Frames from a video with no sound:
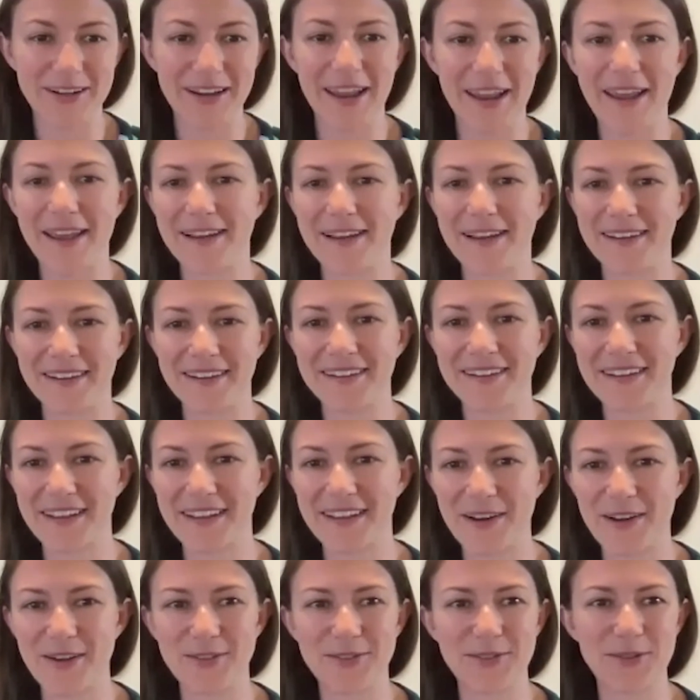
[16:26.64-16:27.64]
and it
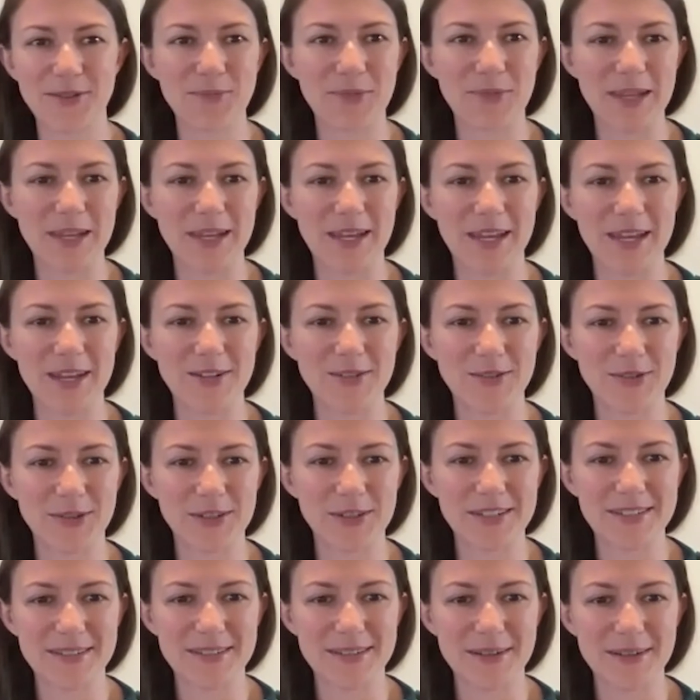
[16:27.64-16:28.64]
can also be a
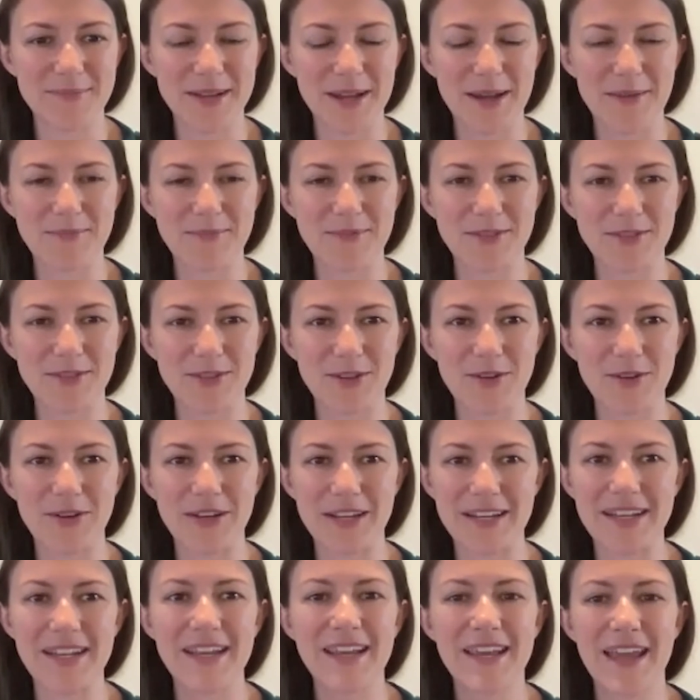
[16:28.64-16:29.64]
hindrance sometimes too.
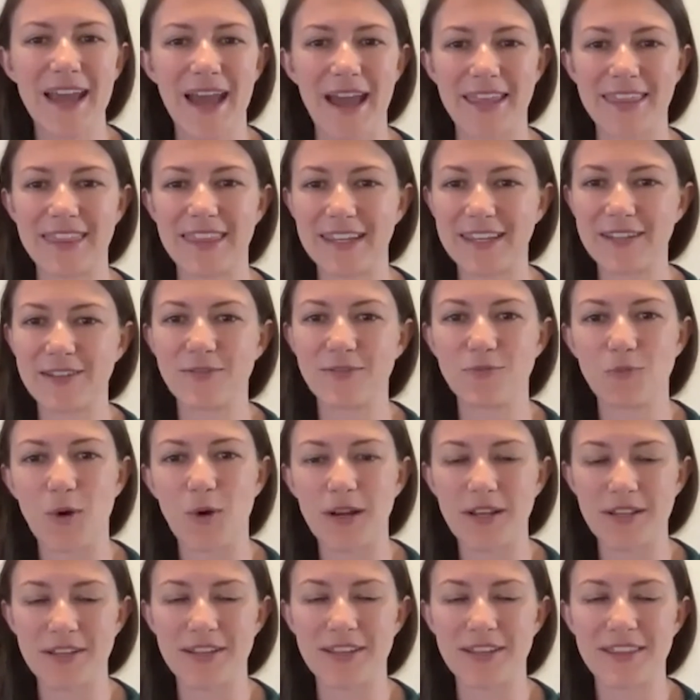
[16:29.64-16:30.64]
And I think
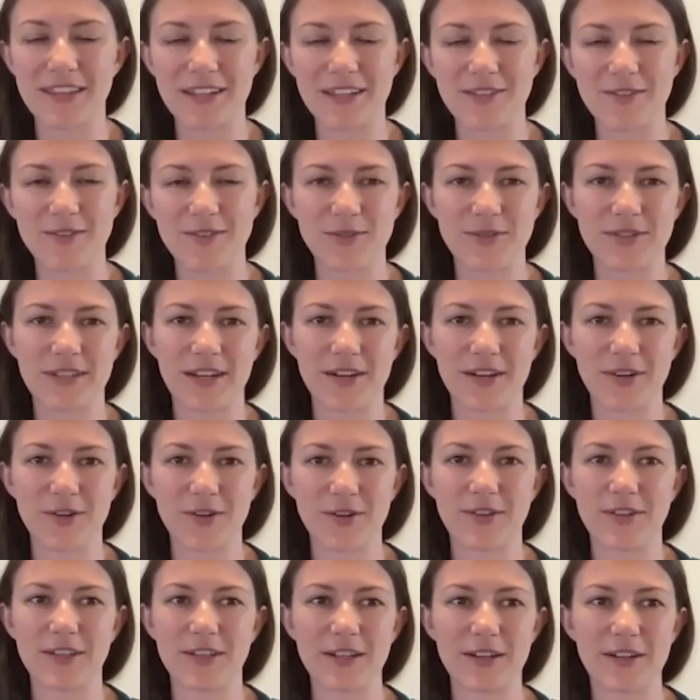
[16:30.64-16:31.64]
one of the things you said
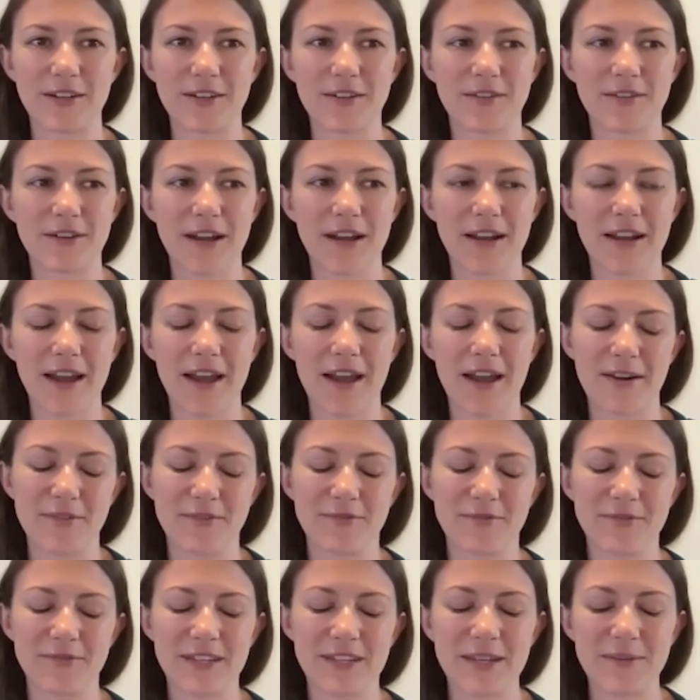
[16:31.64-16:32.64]
earlier kind
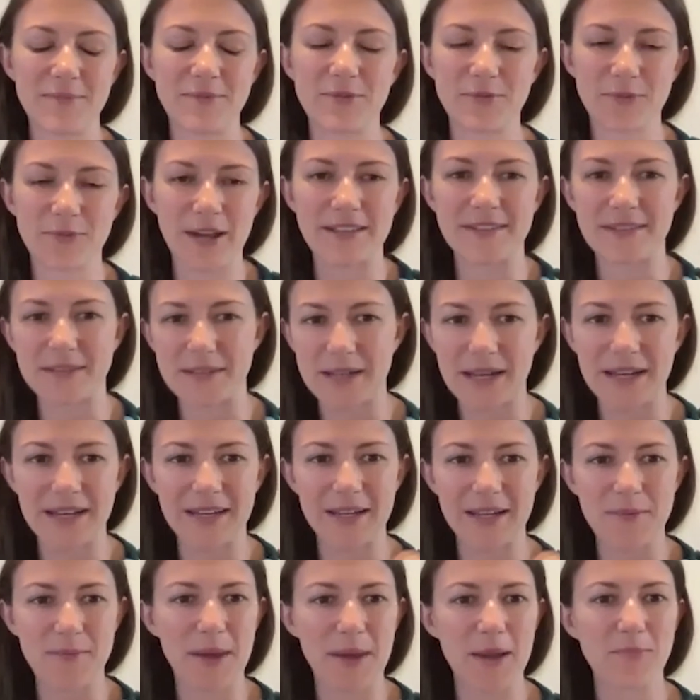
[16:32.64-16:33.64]
of keeps
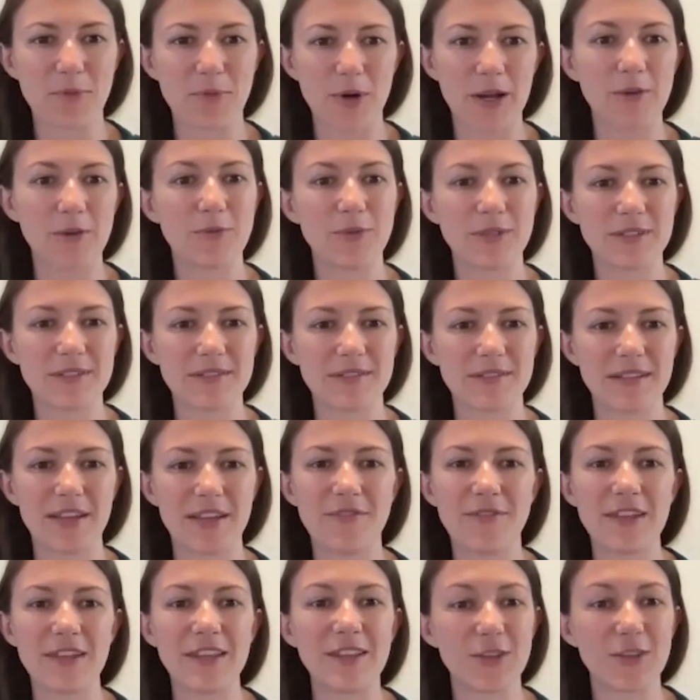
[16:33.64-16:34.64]
resonating in my brain was
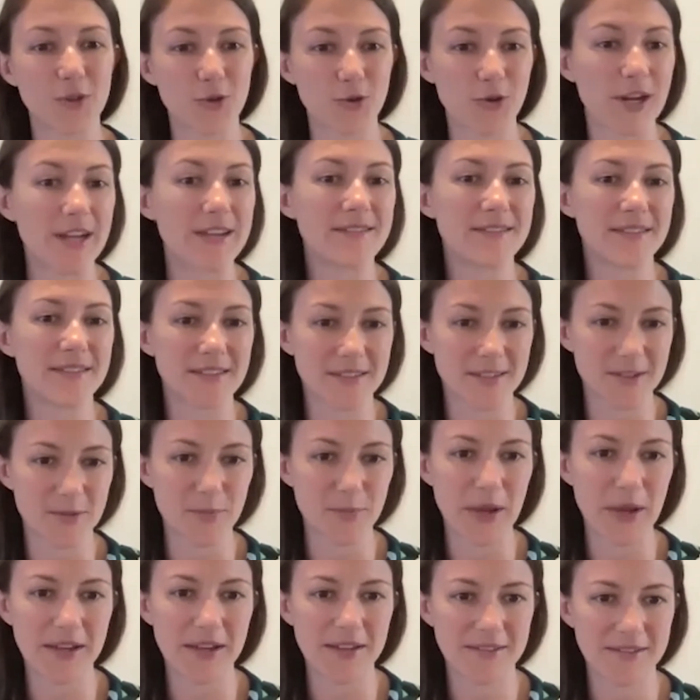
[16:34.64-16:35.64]
giving the grace and
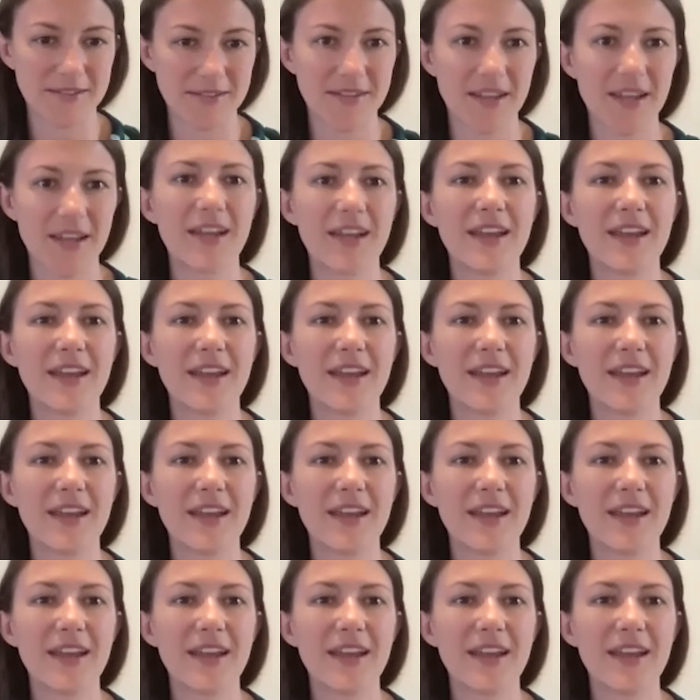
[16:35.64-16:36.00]
space.